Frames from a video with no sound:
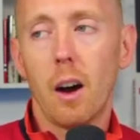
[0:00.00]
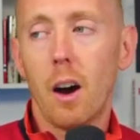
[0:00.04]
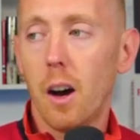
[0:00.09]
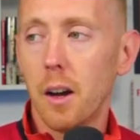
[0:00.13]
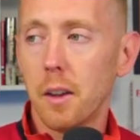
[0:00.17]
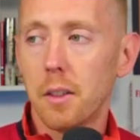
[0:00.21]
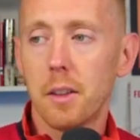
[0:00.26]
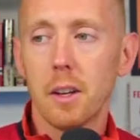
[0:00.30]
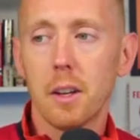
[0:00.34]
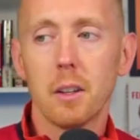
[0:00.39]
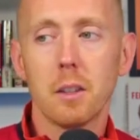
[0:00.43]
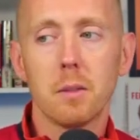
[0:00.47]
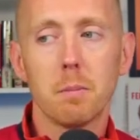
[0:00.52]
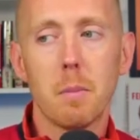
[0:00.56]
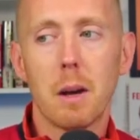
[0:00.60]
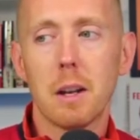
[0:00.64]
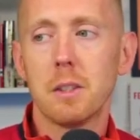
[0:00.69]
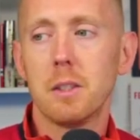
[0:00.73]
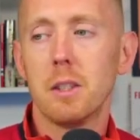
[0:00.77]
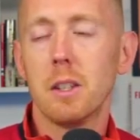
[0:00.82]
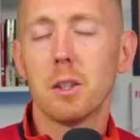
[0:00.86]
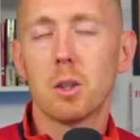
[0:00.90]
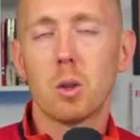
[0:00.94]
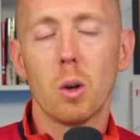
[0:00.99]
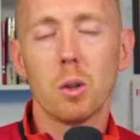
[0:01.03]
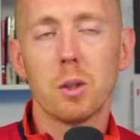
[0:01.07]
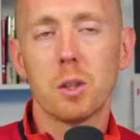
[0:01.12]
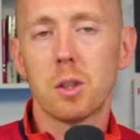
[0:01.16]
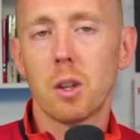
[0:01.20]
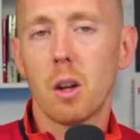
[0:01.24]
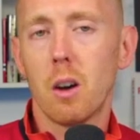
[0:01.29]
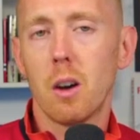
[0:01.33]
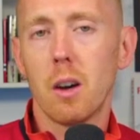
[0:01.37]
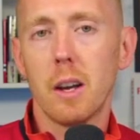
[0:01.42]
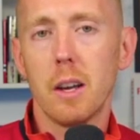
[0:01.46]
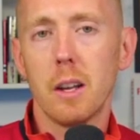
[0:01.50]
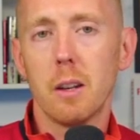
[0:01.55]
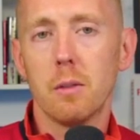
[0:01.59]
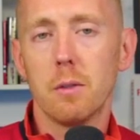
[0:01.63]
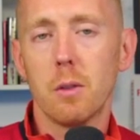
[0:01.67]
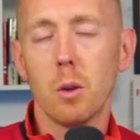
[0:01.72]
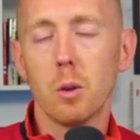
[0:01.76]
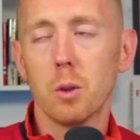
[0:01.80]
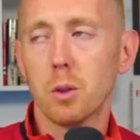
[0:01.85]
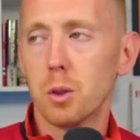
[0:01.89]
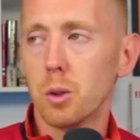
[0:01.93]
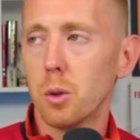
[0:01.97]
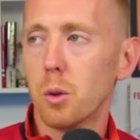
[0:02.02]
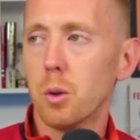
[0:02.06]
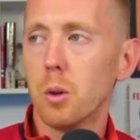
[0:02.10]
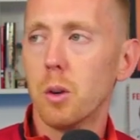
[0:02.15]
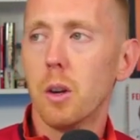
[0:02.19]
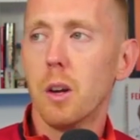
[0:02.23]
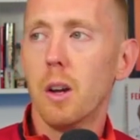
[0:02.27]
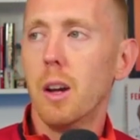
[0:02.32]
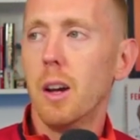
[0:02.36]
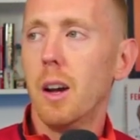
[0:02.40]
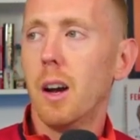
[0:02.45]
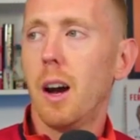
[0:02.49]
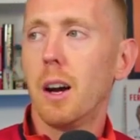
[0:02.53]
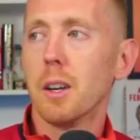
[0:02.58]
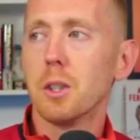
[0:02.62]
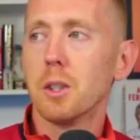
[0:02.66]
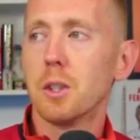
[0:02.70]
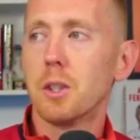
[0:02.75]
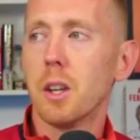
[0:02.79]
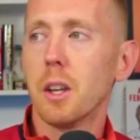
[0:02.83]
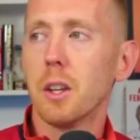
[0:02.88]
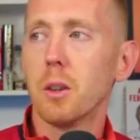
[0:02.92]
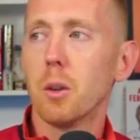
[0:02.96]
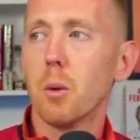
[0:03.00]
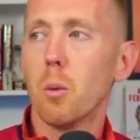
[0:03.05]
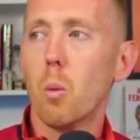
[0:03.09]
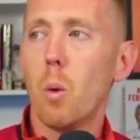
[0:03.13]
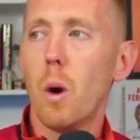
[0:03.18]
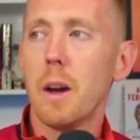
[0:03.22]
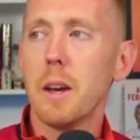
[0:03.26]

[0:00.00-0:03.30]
I think Malacia's got to start ahead of Luke Shaw. I just think the